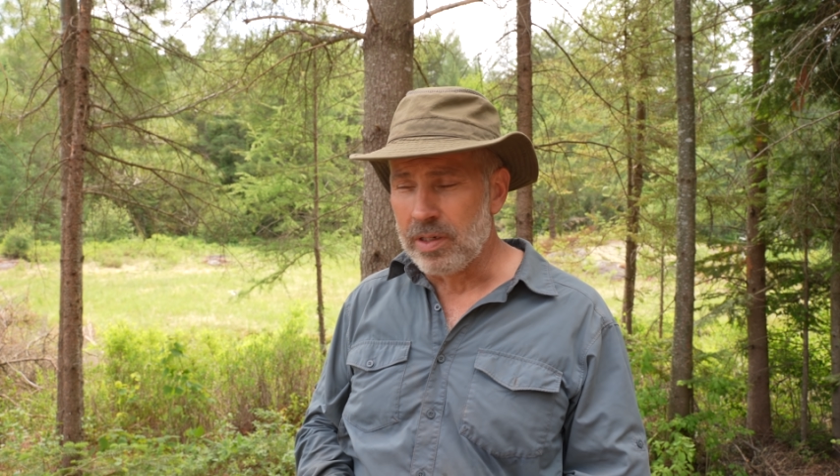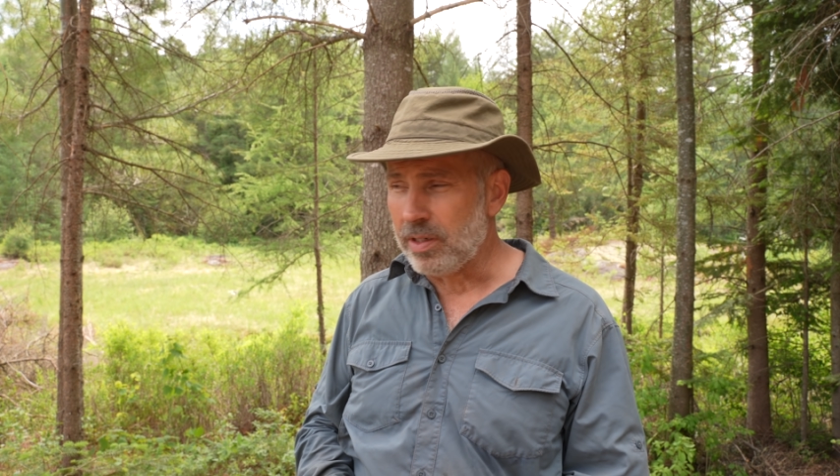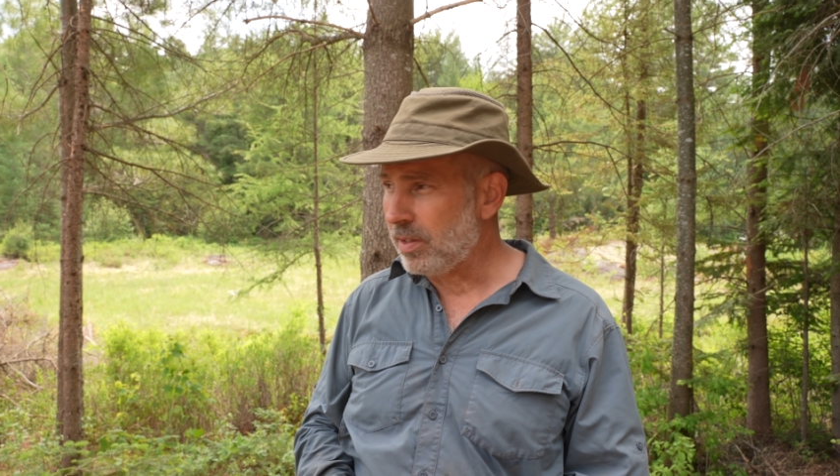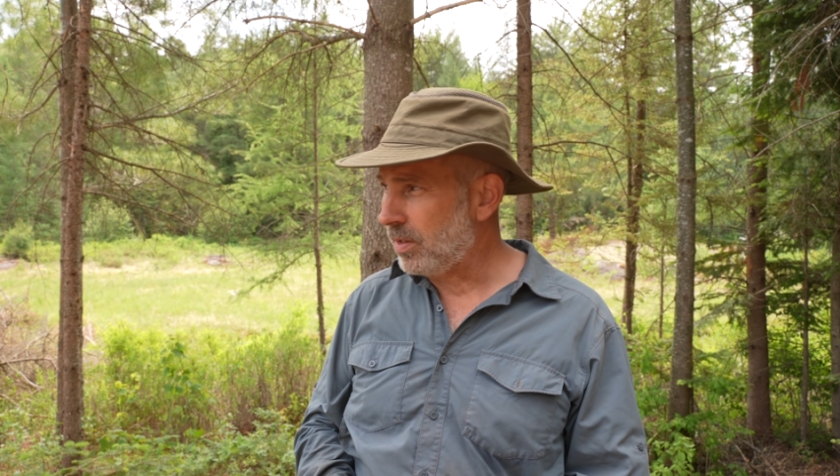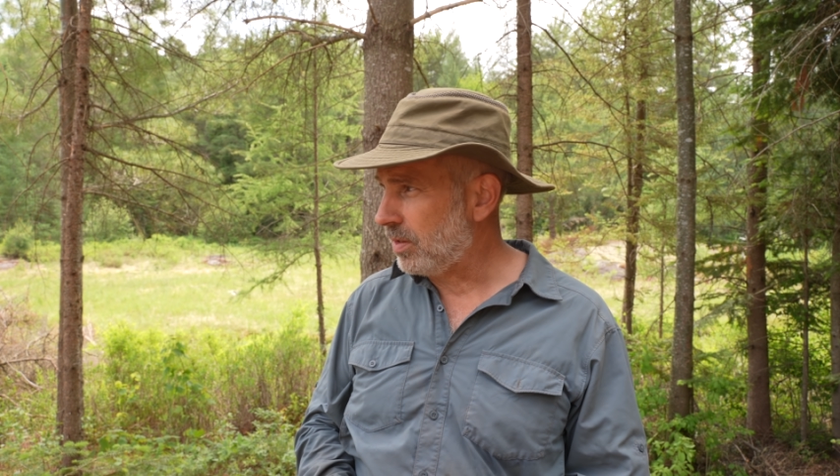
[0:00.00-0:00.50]

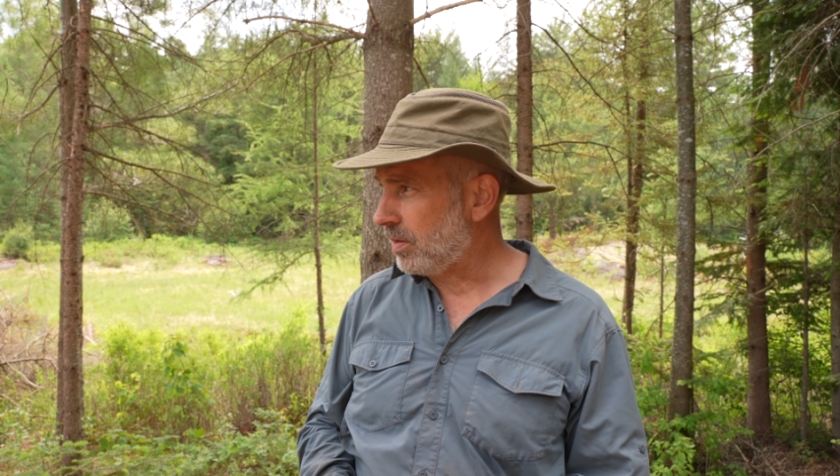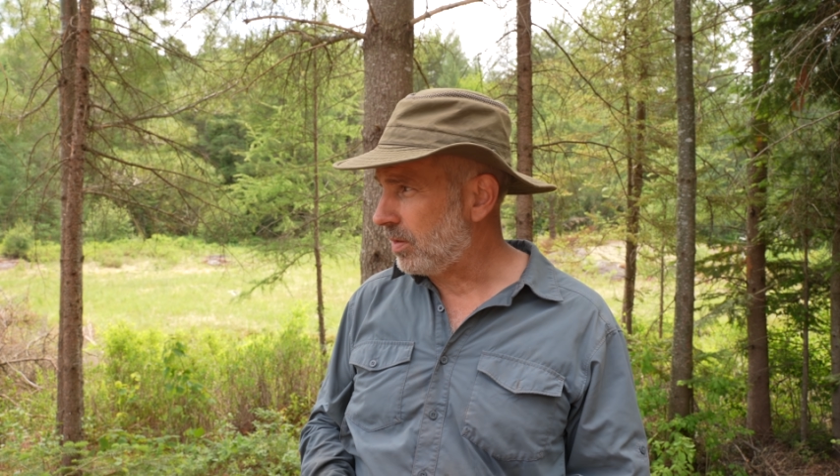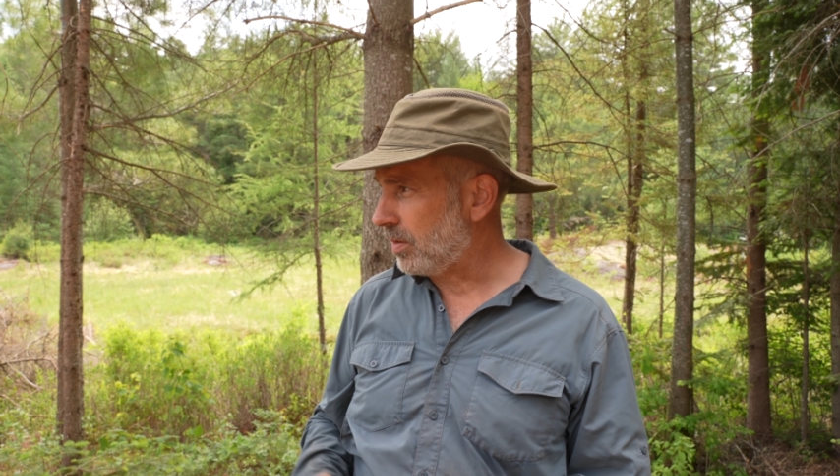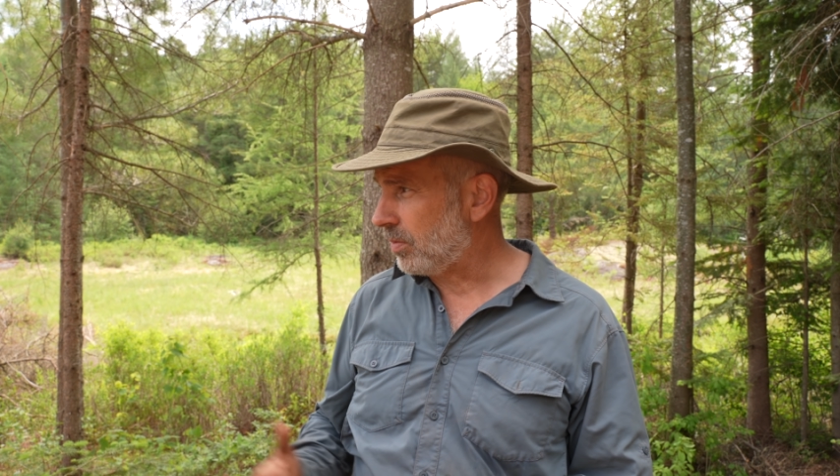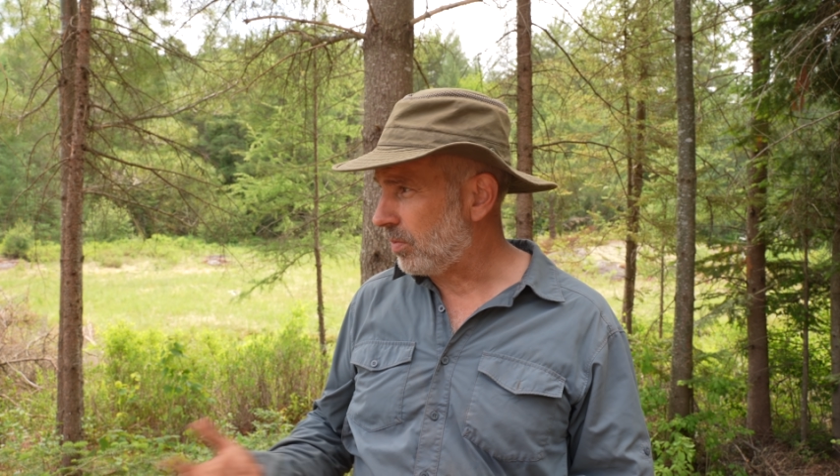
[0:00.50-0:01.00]
and
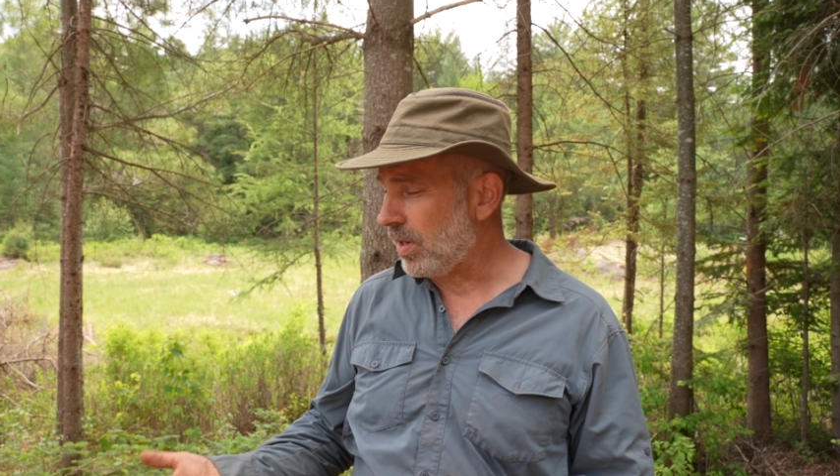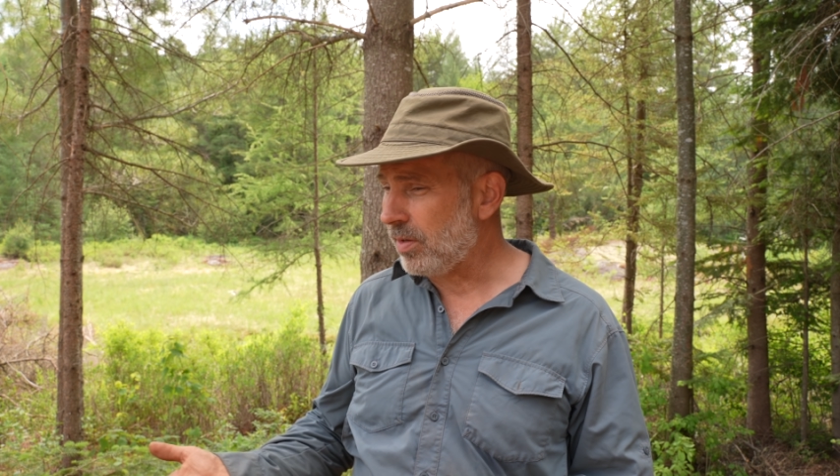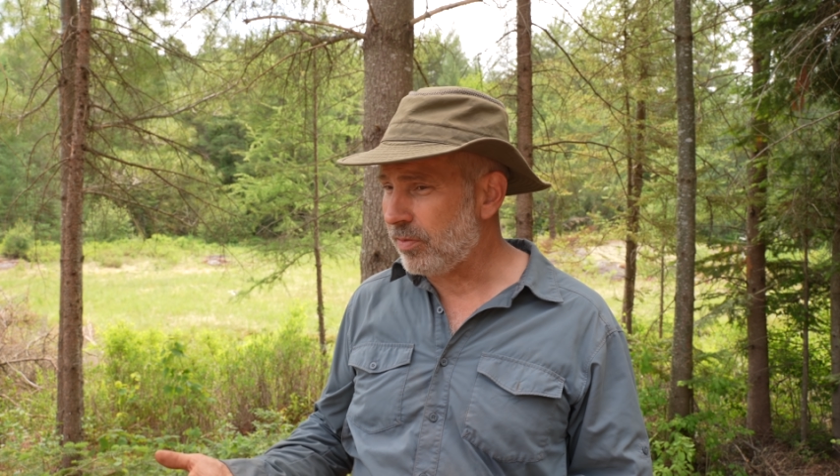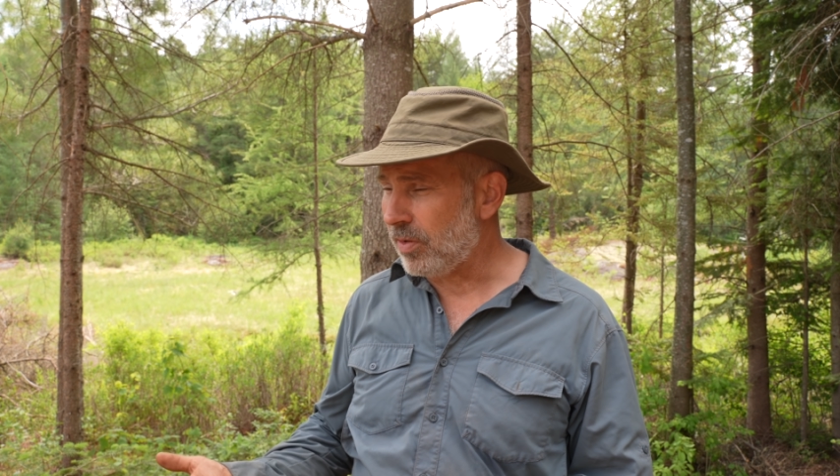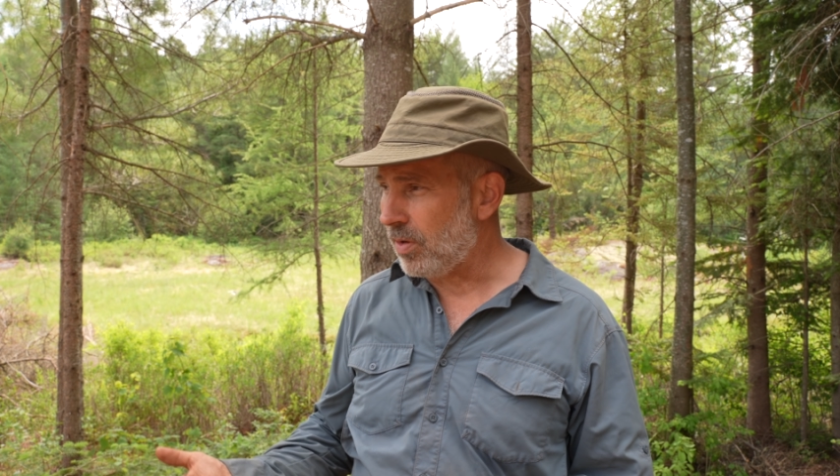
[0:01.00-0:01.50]
uh,
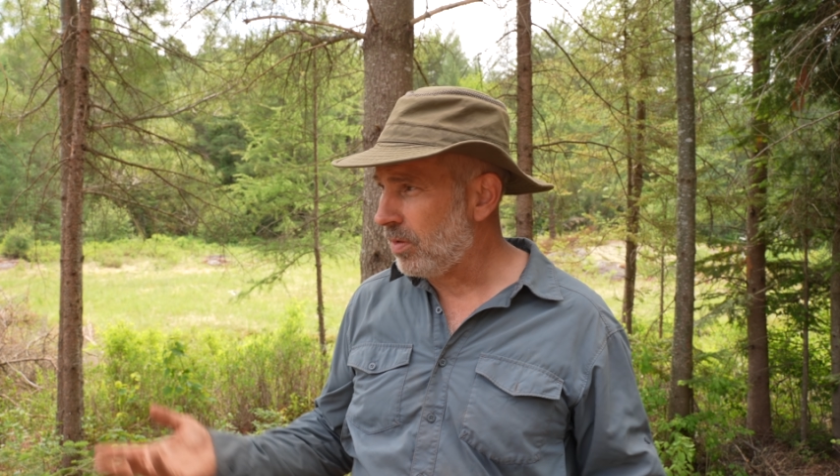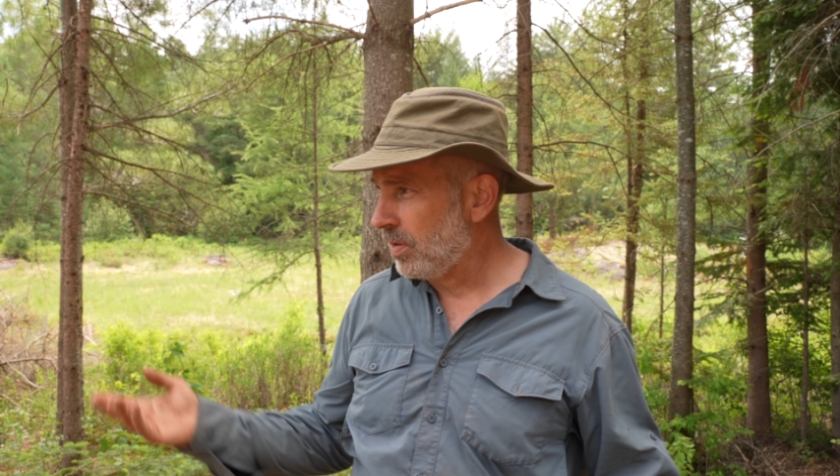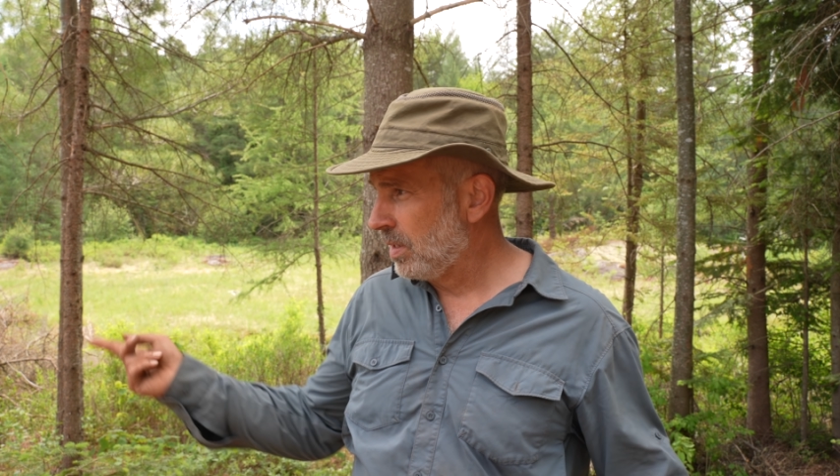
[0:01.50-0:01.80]
rainfall